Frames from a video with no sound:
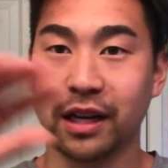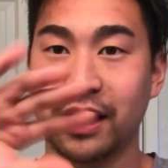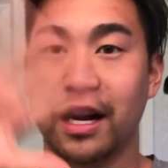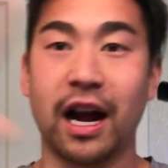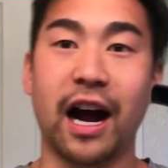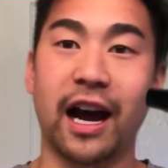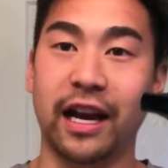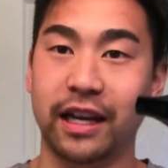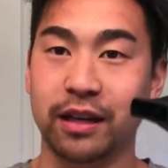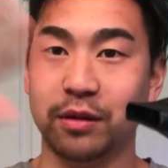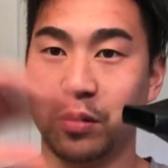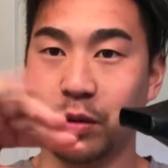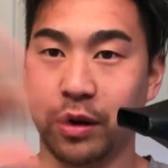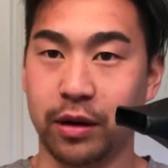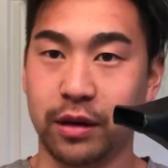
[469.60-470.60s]
guide
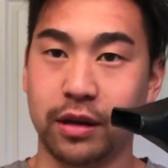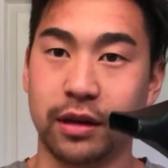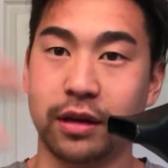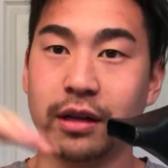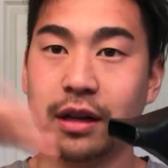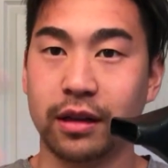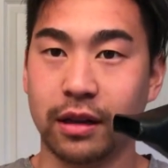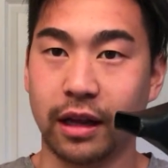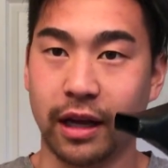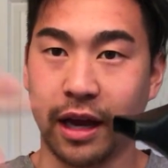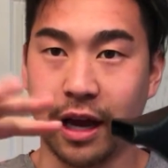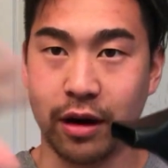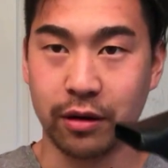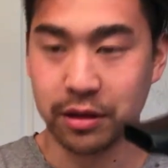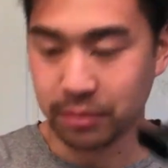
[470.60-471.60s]
where the like
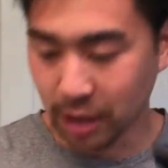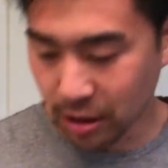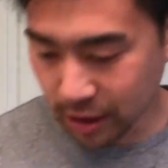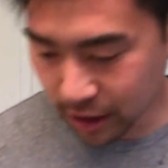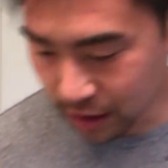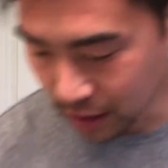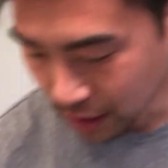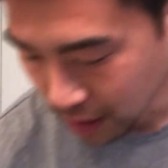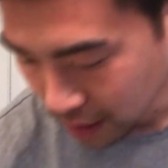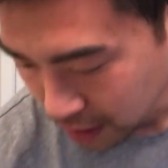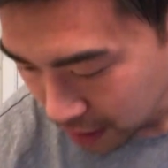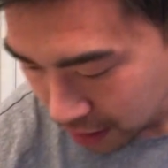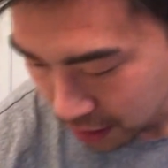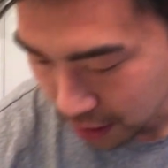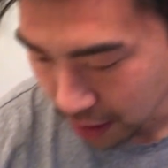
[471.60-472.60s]
air is blowing.
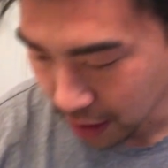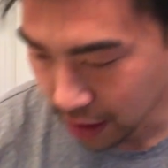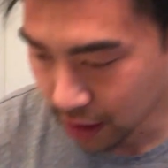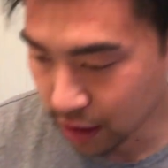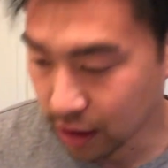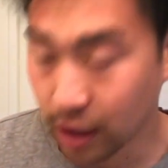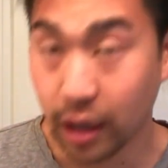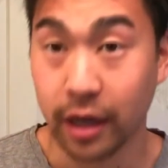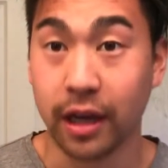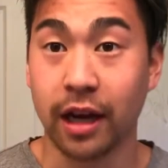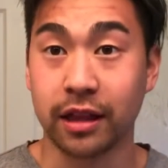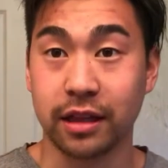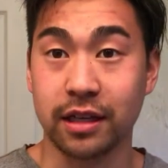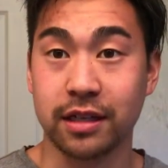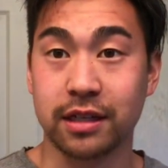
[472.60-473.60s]
And then I
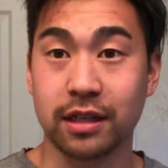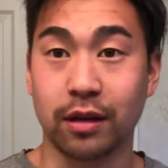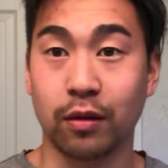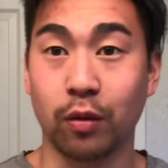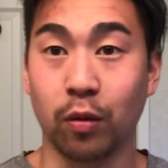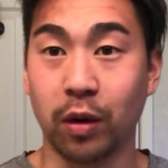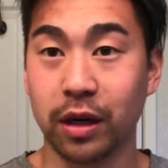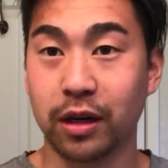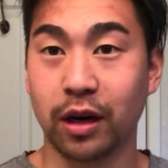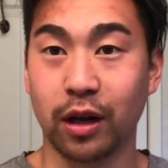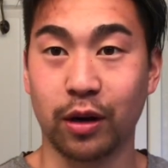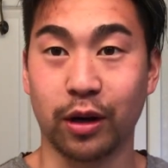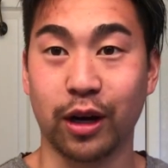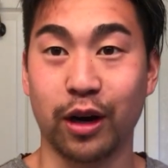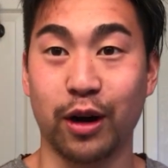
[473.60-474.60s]
got this
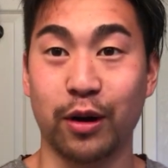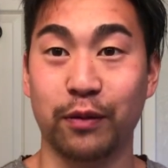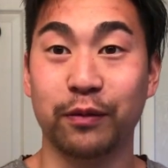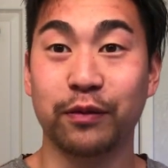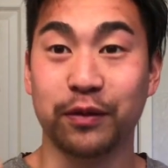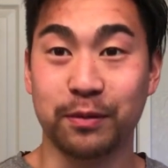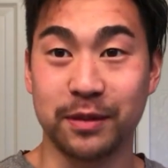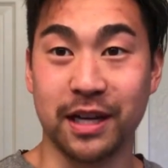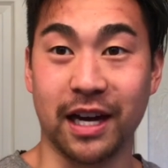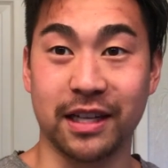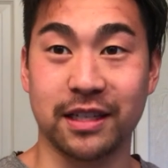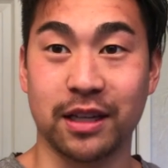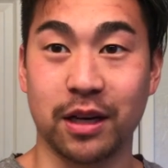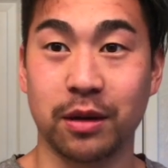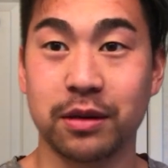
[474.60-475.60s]
$1 comb from
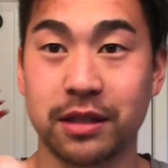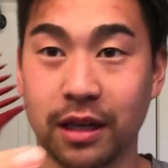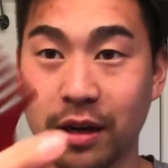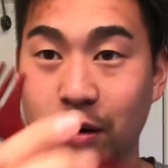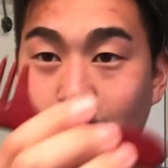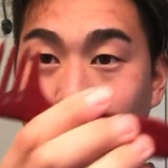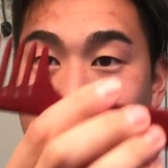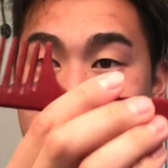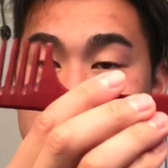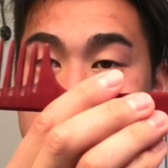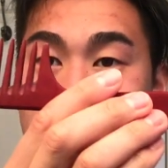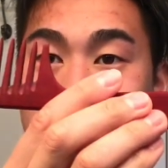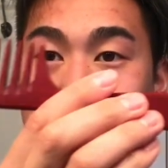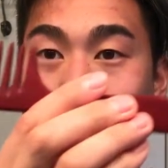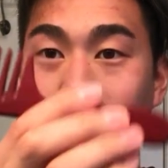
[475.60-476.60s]
Daiso. It's like a wide
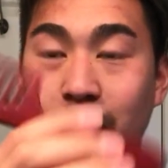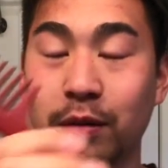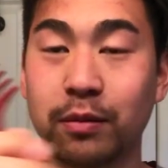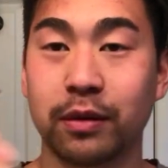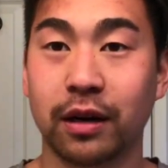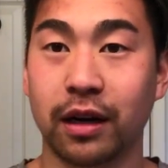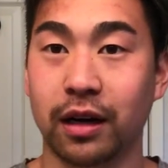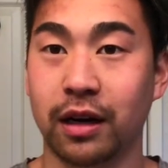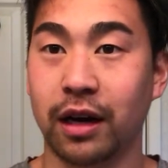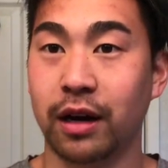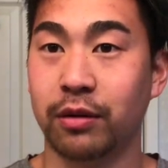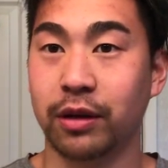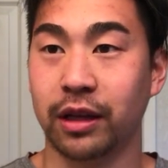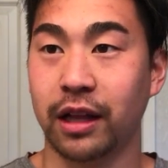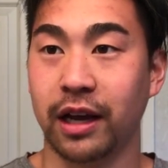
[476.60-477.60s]
tooth comb. I
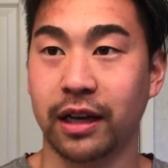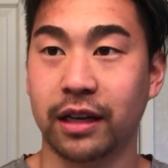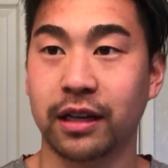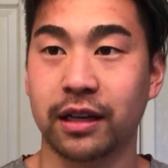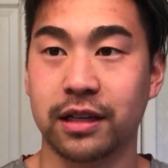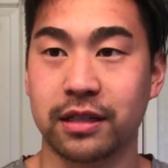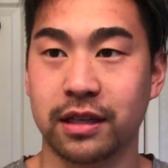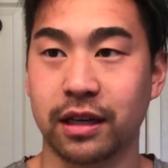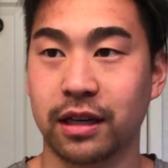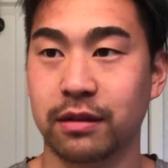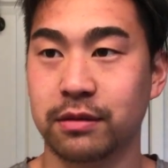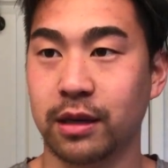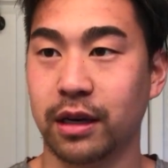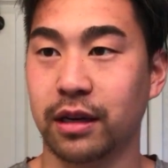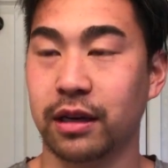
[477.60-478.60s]
really like it because it
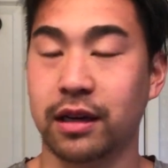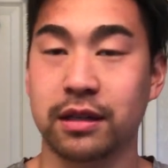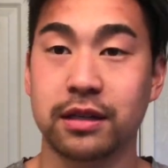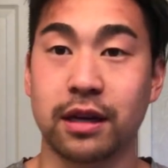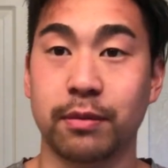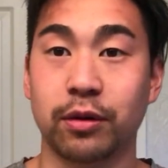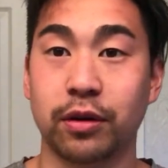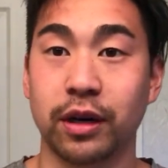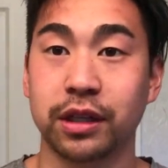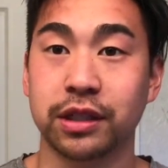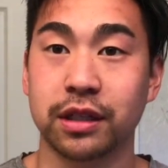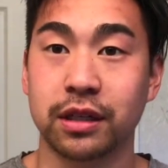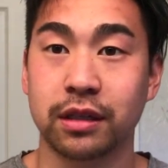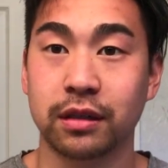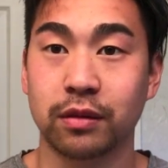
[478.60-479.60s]
gives like nice
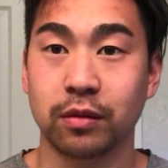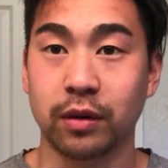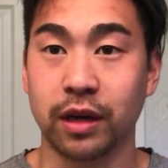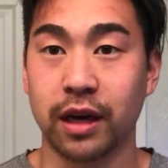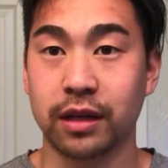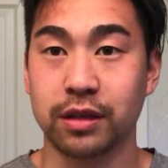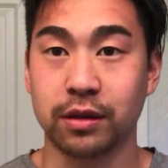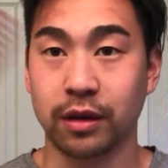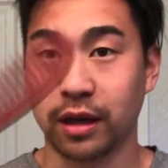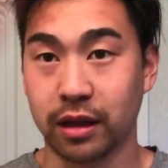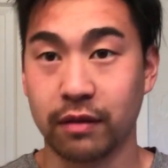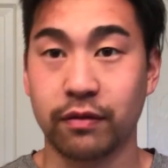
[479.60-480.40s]
separation when I do like the